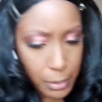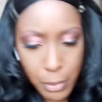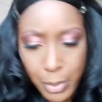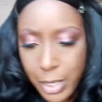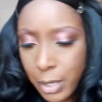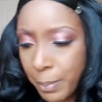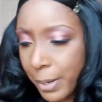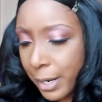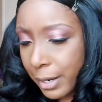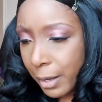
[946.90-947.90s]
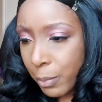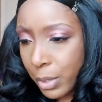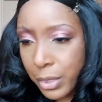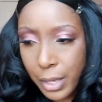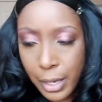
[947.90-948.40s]
But we could pair it up
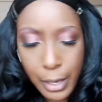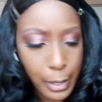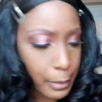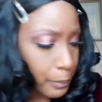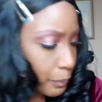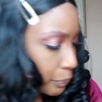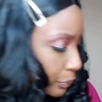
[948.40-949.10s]
with a